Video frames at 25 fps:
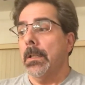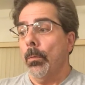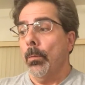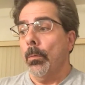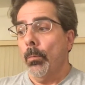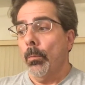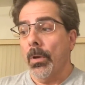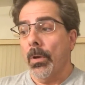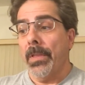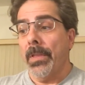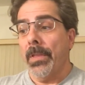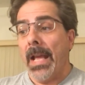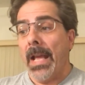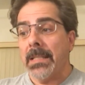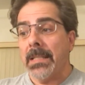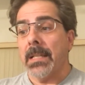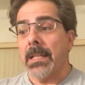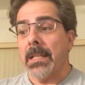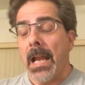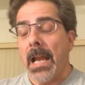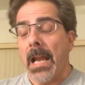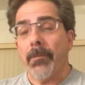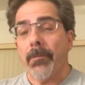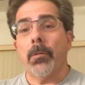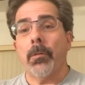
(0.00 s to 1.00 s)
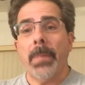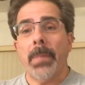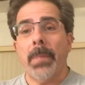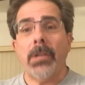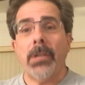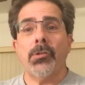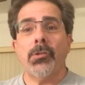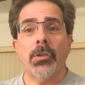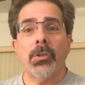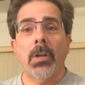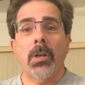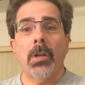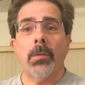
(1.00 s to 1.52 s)
well, that's an
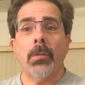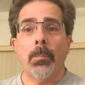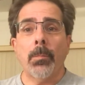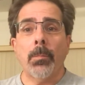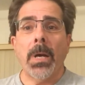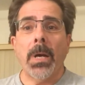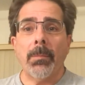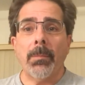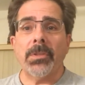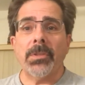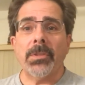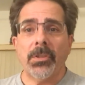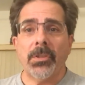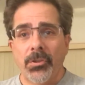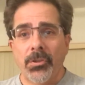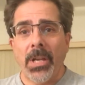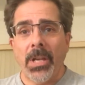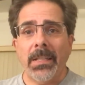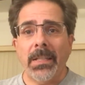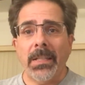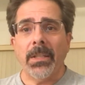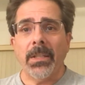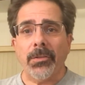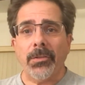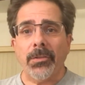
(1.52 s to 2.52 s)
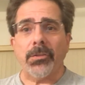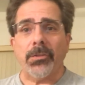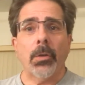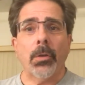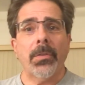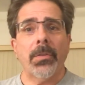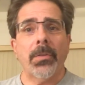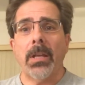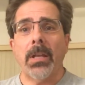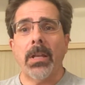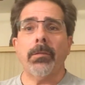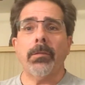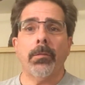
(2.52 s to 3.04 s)
affirmation of Obama's agenda. So
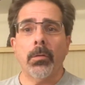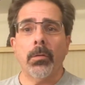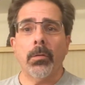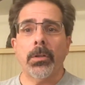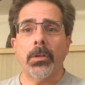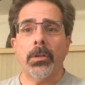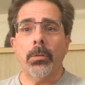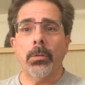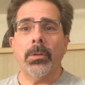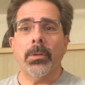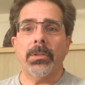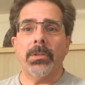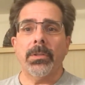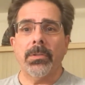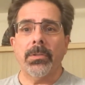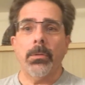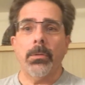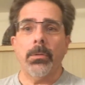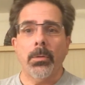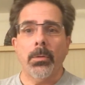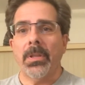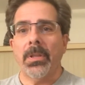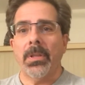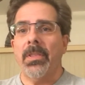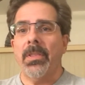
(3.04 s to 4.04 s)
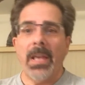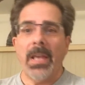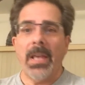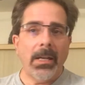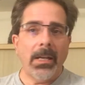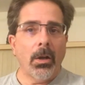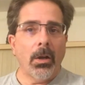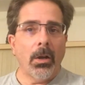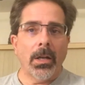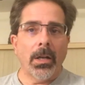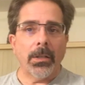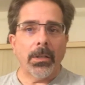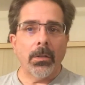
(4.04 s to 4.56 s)
therefore, you can then
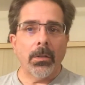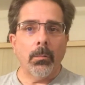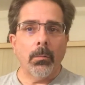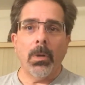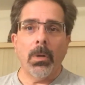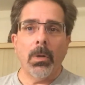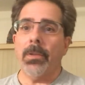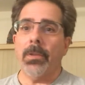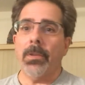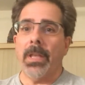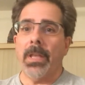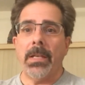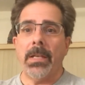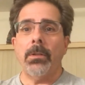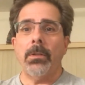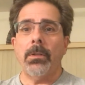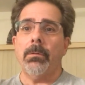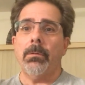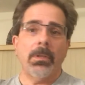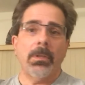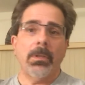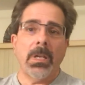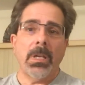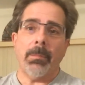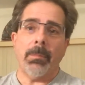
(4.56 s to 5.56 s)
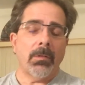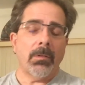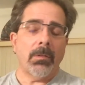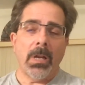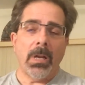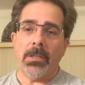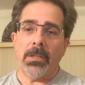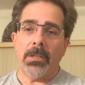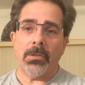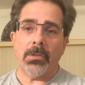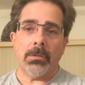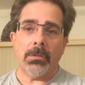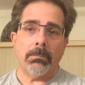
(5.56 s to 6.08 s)
argue, well, then the
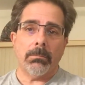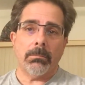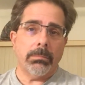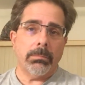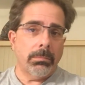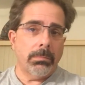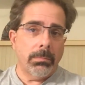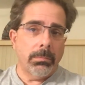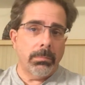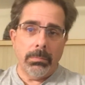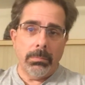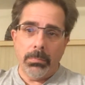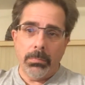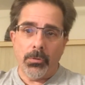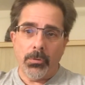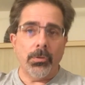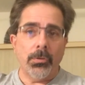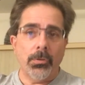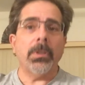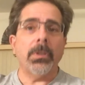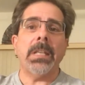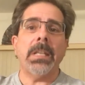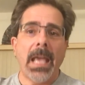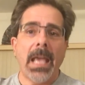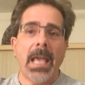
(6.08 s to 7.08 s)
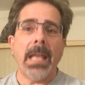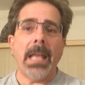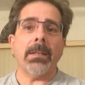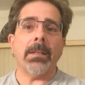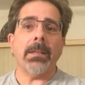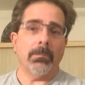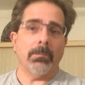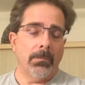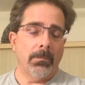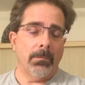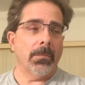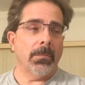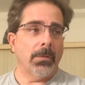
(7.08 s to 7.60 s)
Democrats should get
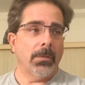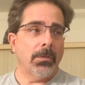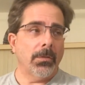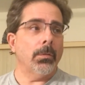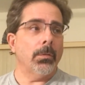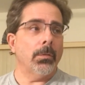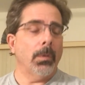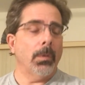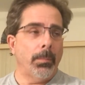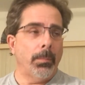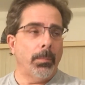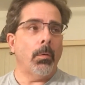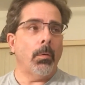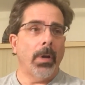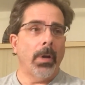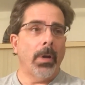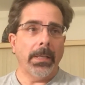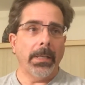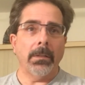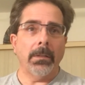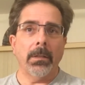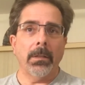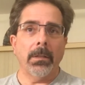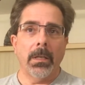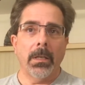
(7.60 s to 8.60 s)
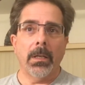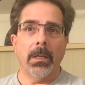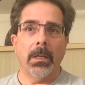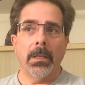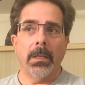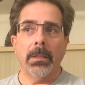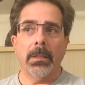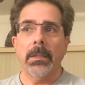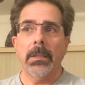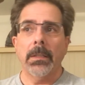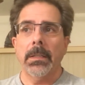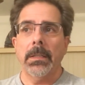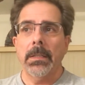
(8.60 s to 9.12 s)
to appoint
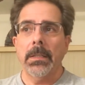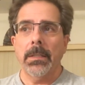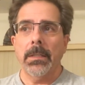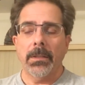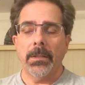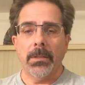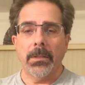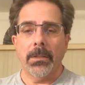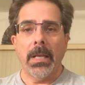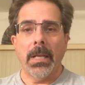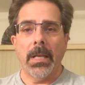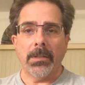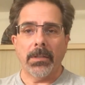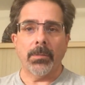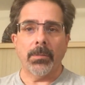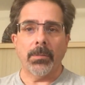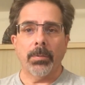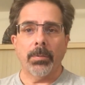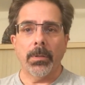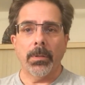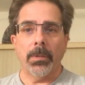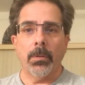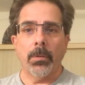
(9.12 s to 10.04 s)
the next Supreme